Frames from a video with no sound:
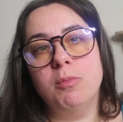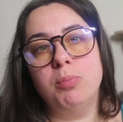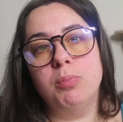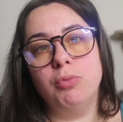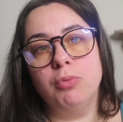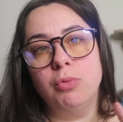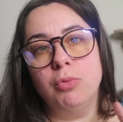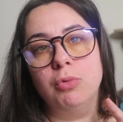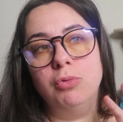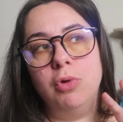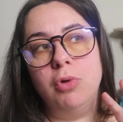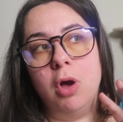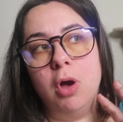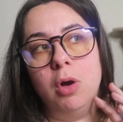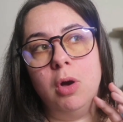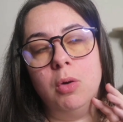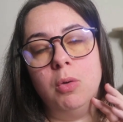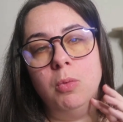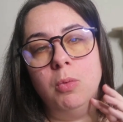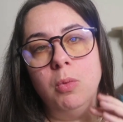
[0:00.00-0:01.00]

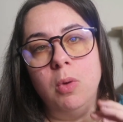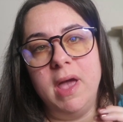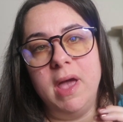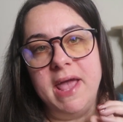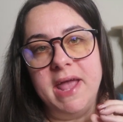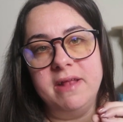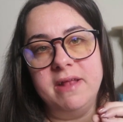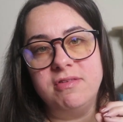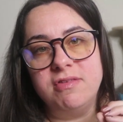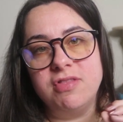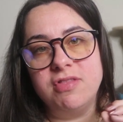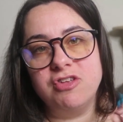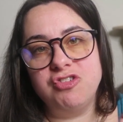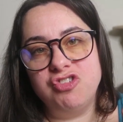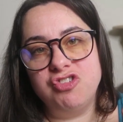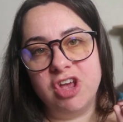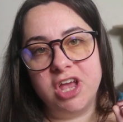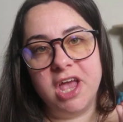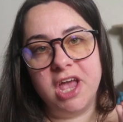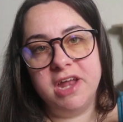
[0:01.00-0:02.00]
Bruno ate the
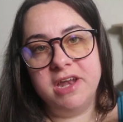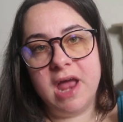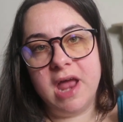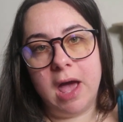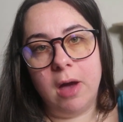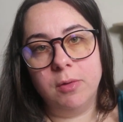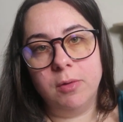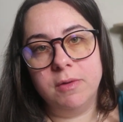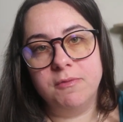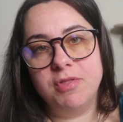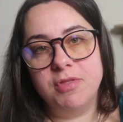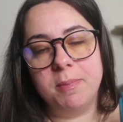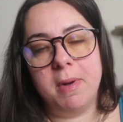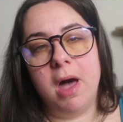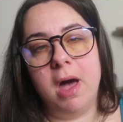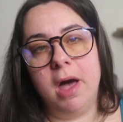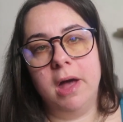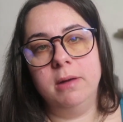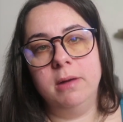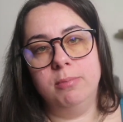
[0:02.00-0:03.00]
chicken out of the
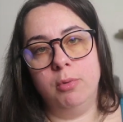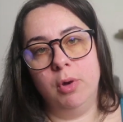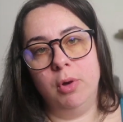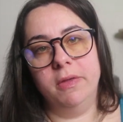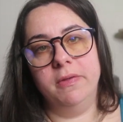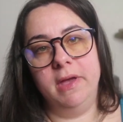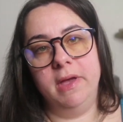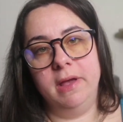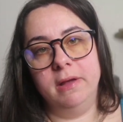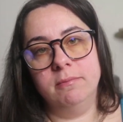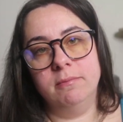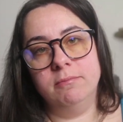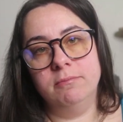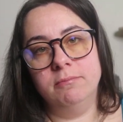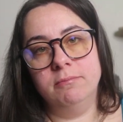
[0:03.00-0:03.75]
pot boiling.